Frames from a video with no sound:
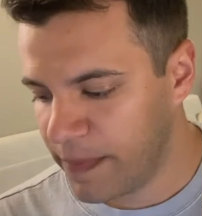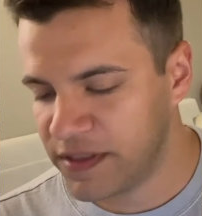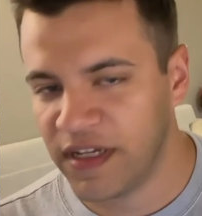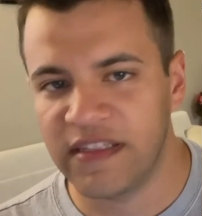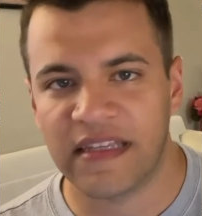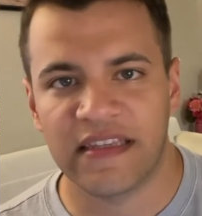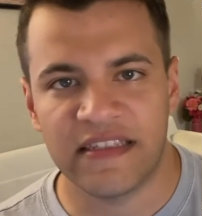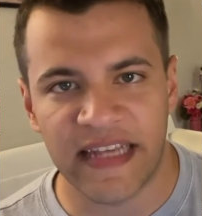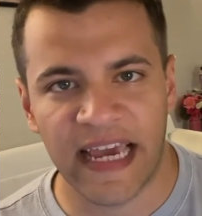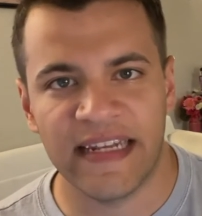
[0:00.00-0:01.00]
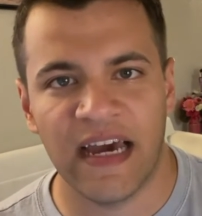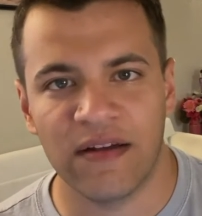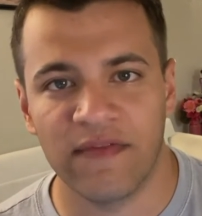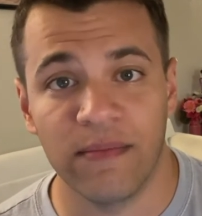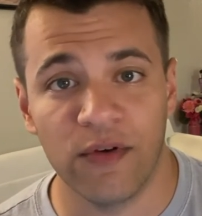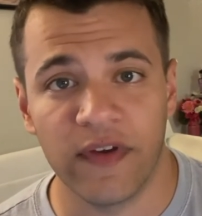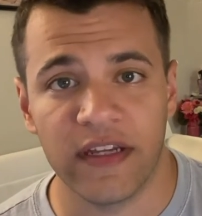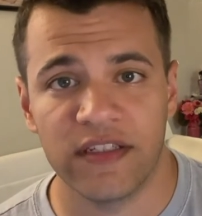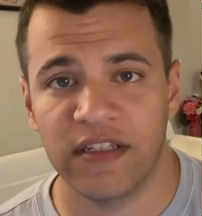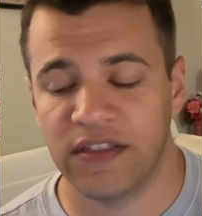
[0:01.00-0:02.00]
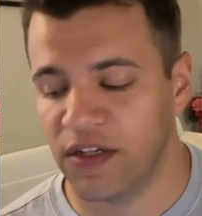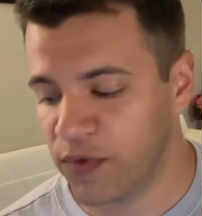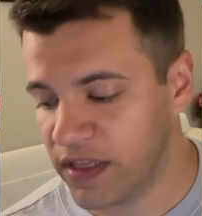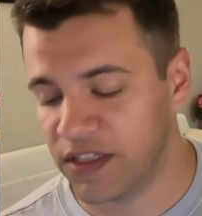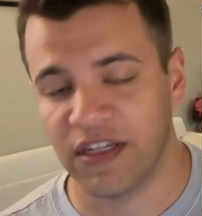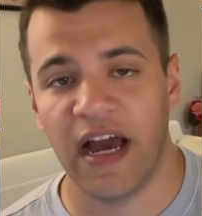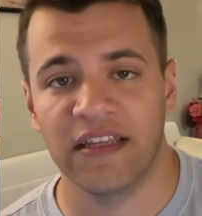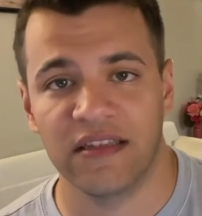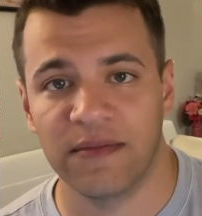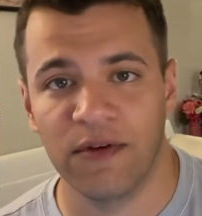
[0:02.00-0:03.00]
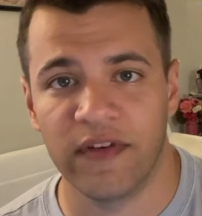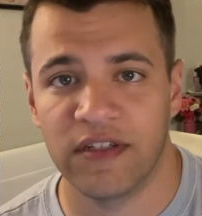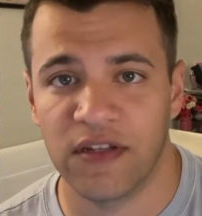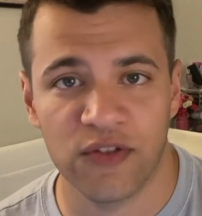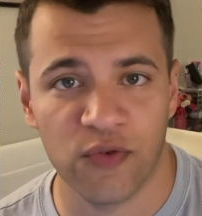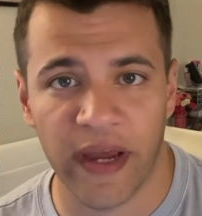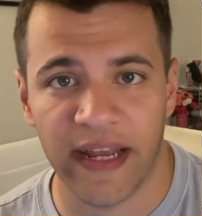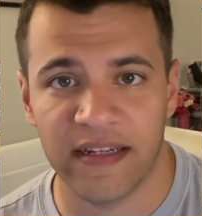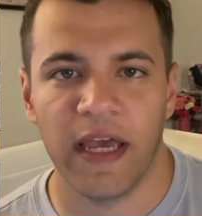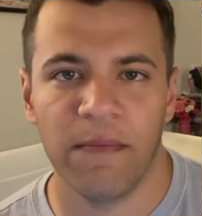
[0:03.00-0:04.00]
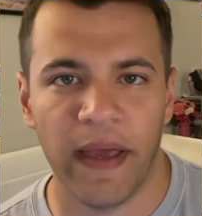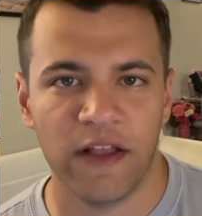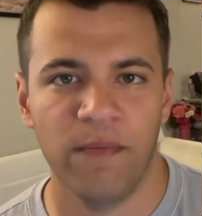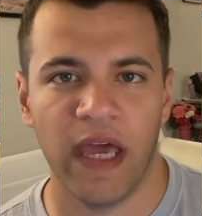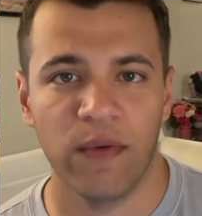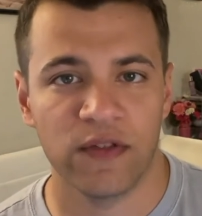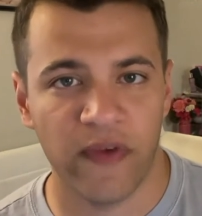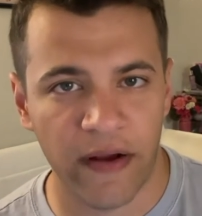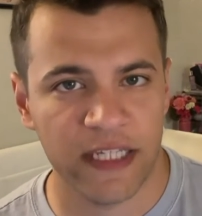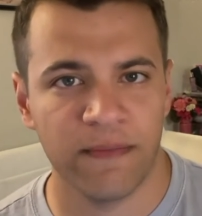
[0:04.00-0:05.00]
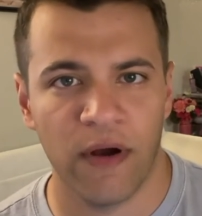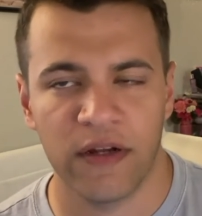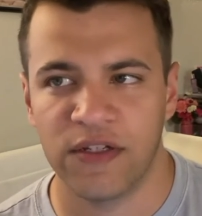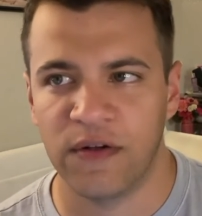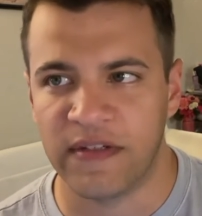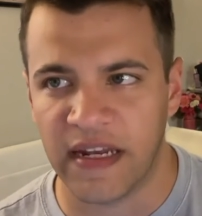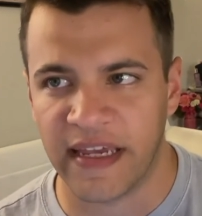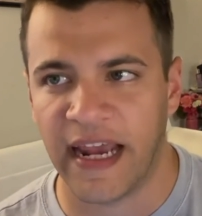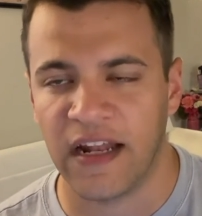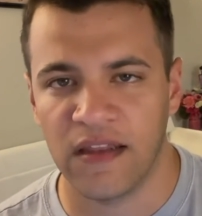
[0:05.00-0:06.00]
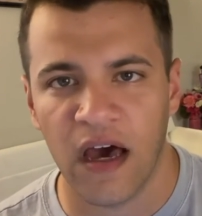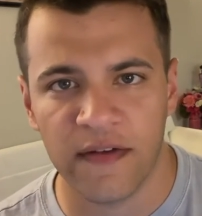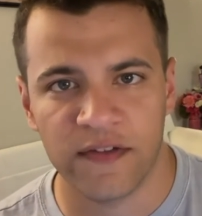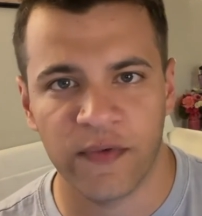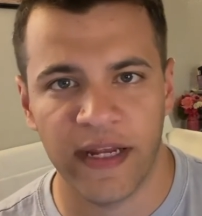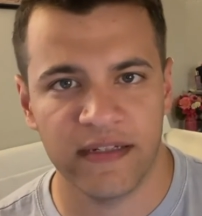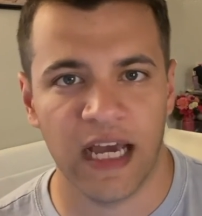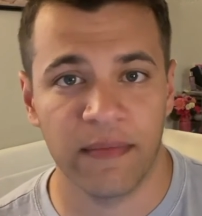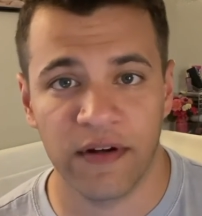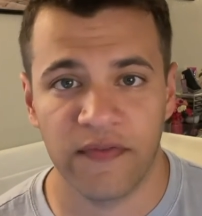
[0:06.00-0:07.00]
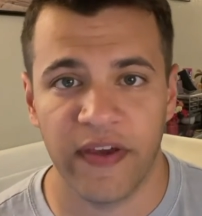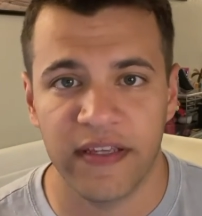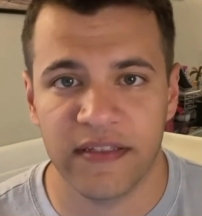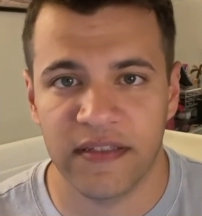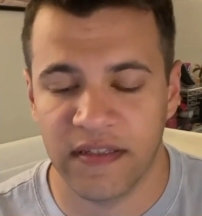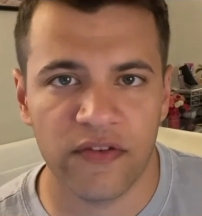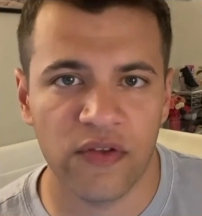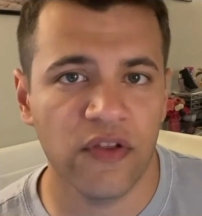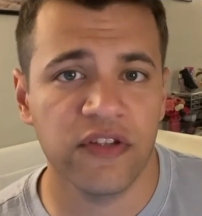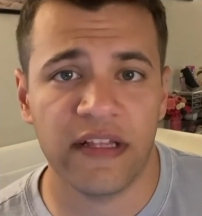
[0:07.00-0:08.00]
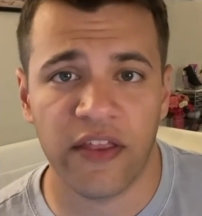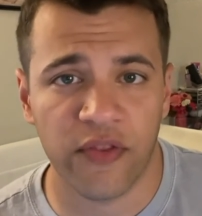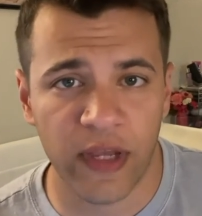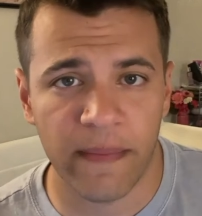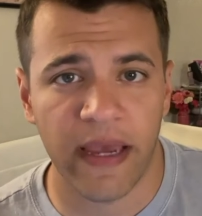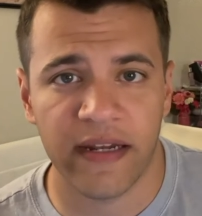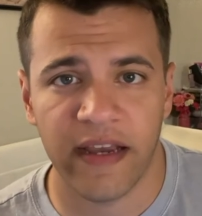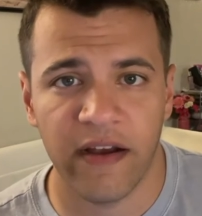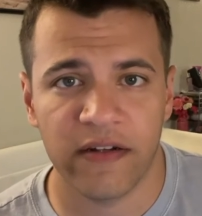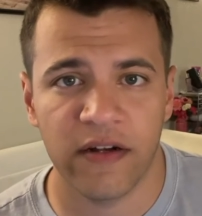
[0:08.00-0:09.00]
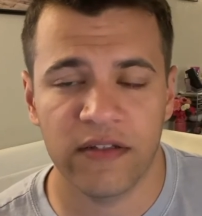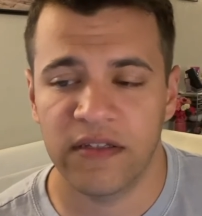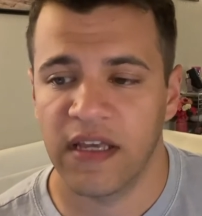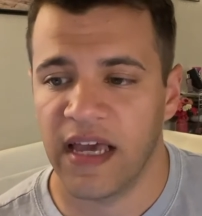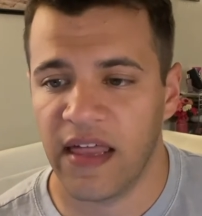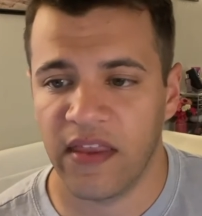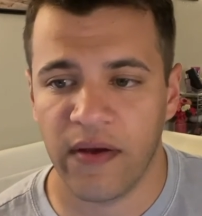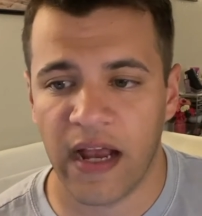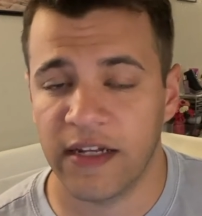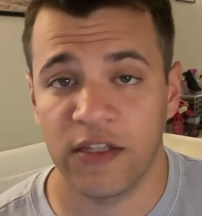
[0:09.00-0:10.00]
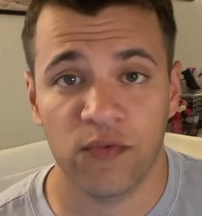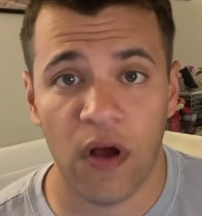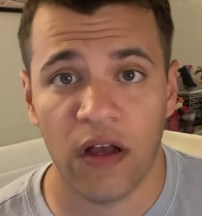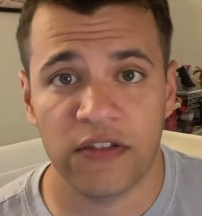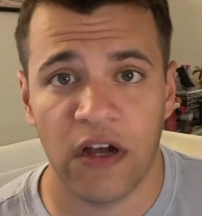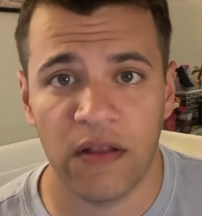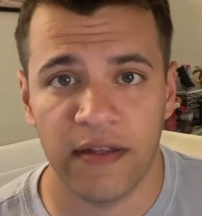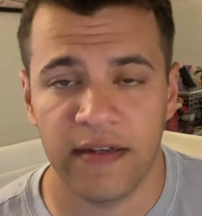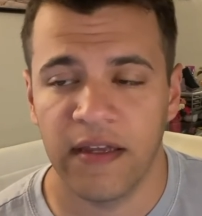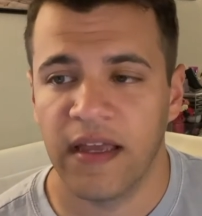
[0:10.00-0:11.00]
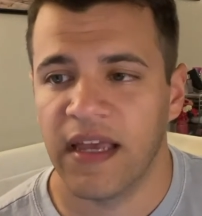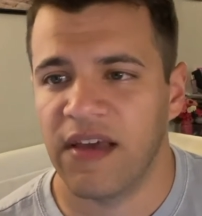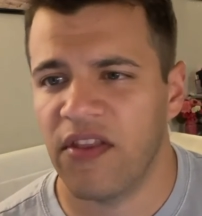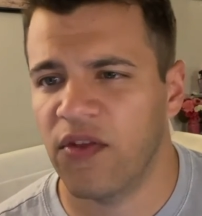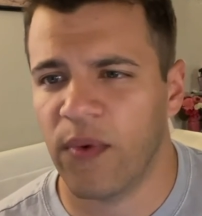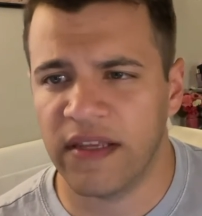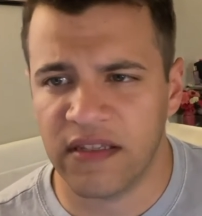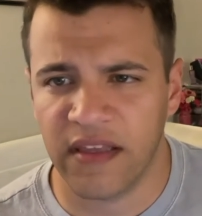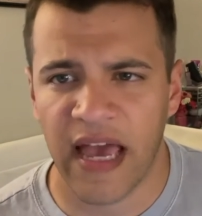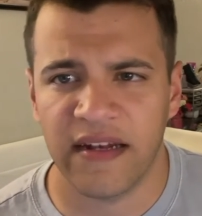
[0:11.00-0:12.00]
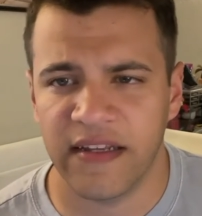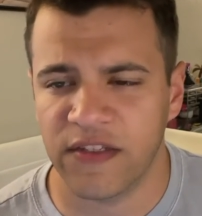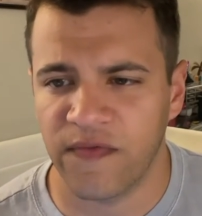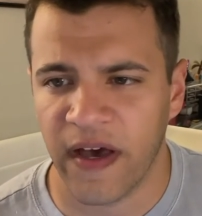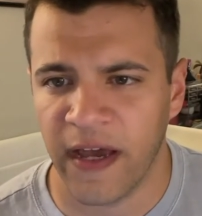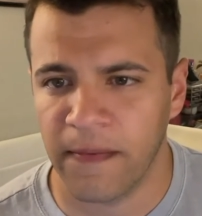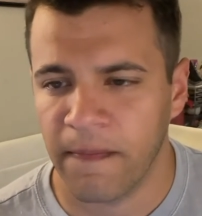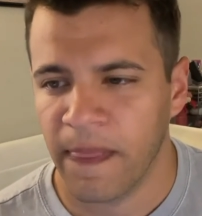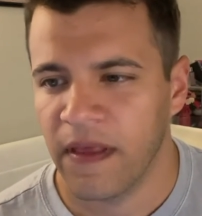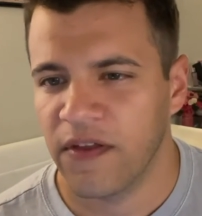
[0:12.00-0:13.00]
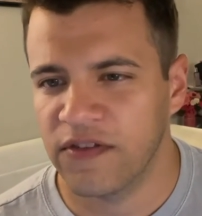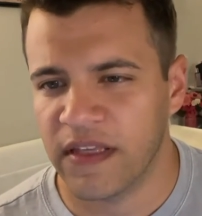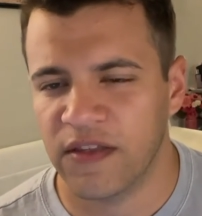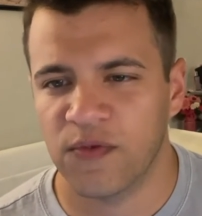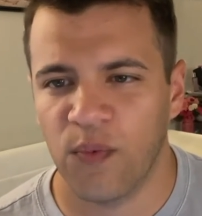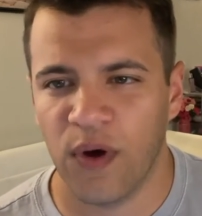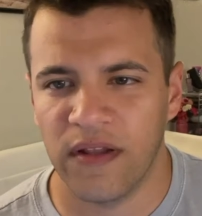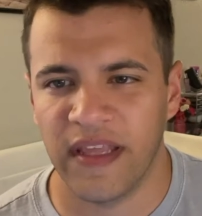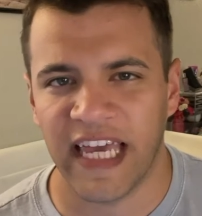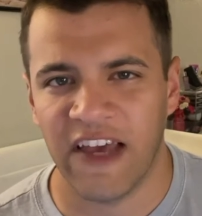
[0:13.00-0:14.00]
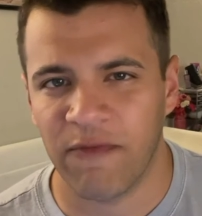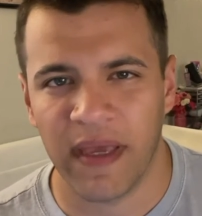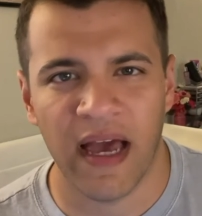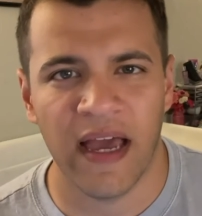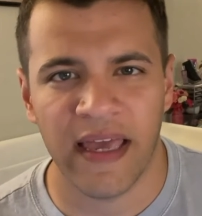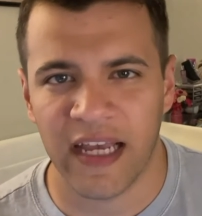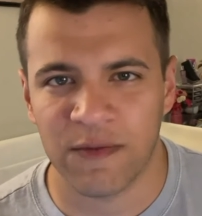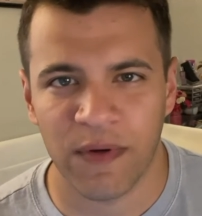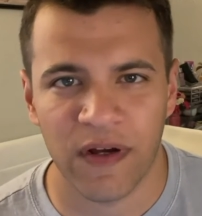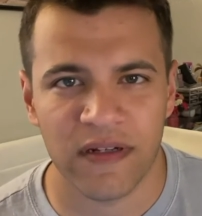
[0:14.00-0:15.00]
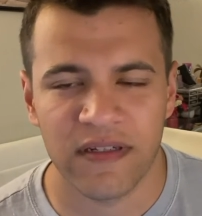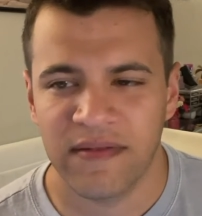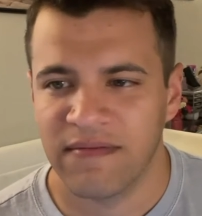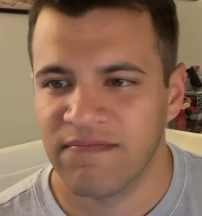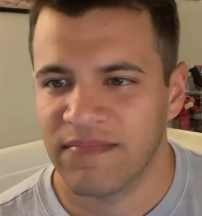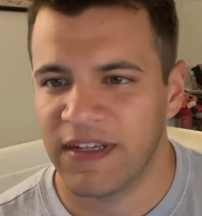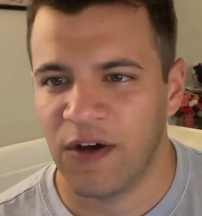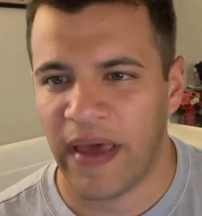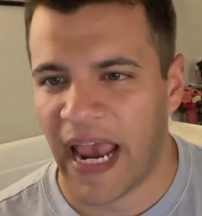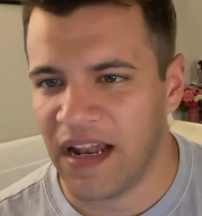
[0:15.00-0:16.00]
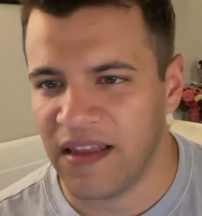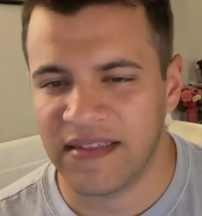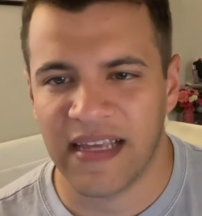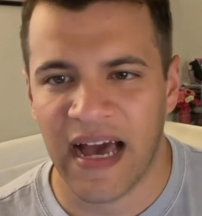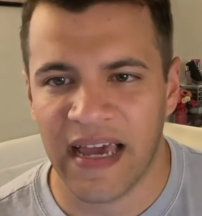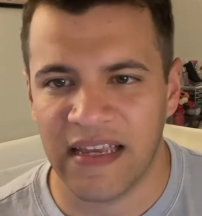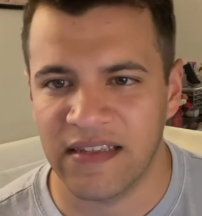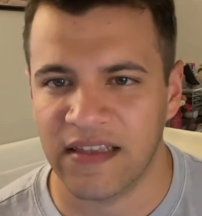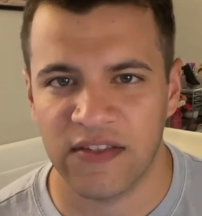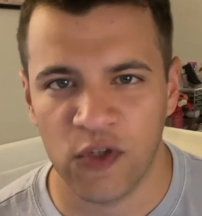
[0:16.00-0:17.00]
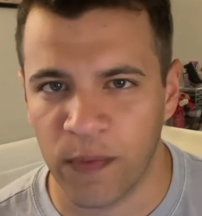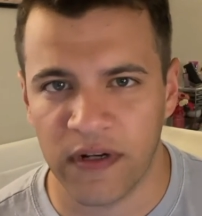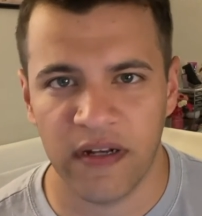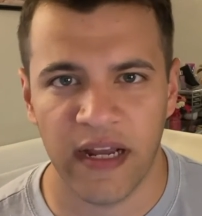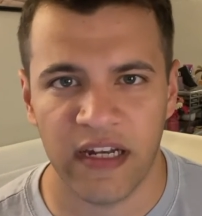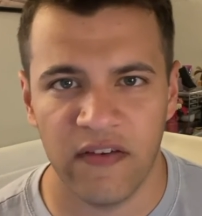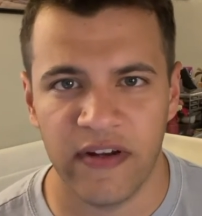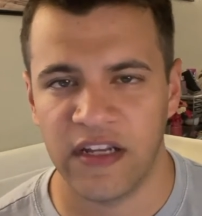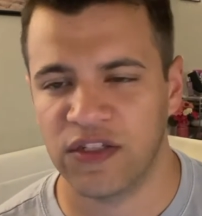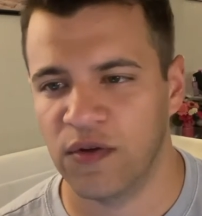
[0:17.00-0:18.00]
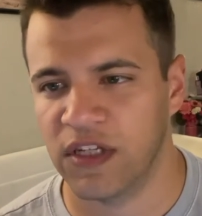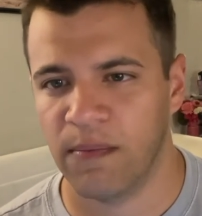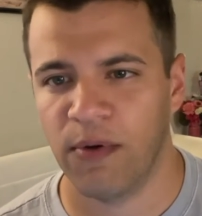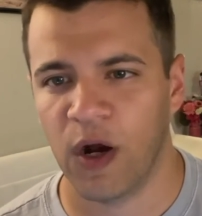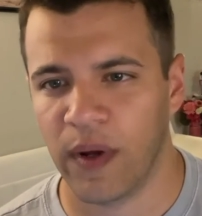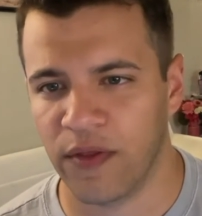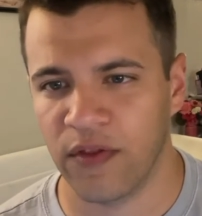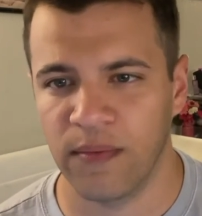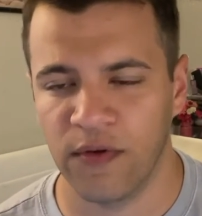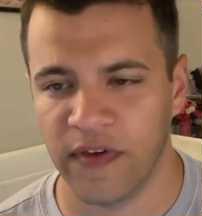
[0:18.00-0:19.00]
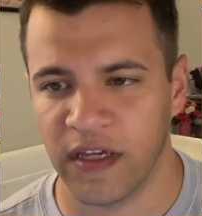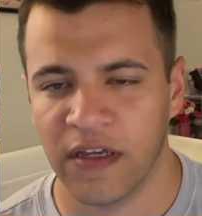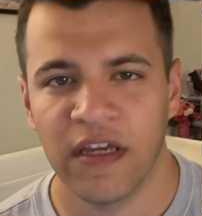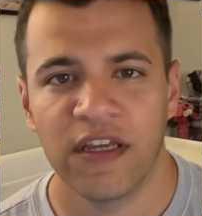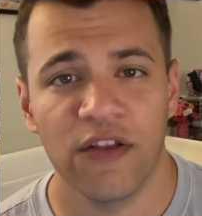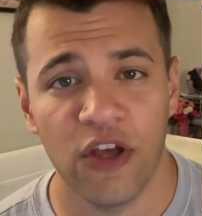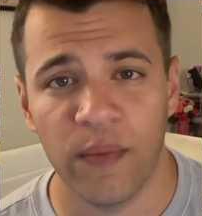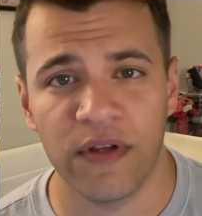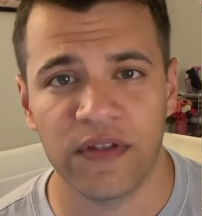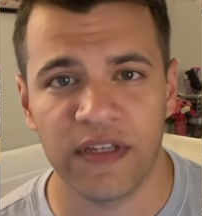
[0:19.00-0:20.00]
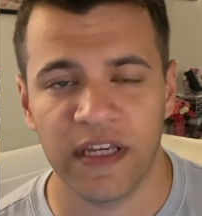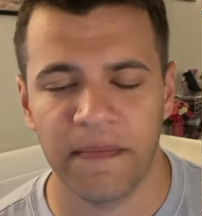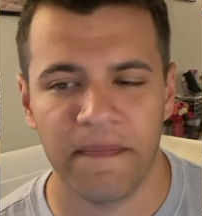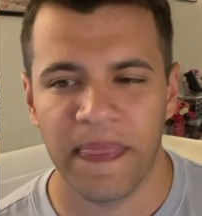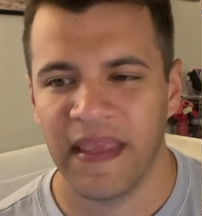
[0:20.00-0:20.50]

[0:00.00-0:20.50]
But she's like the standout of the movie. She she really shines in this movie. She does great. And Michael Bay was very smart to dedicate a lot of screen time to her face. So those are like the three main characters, and their acting is rock solid. And then the rest of the acting is fine. There's like this one like FBI expert you know, analyst guy. He's like the super detective, and he shows up partway through the movie. You'll know him when you see him.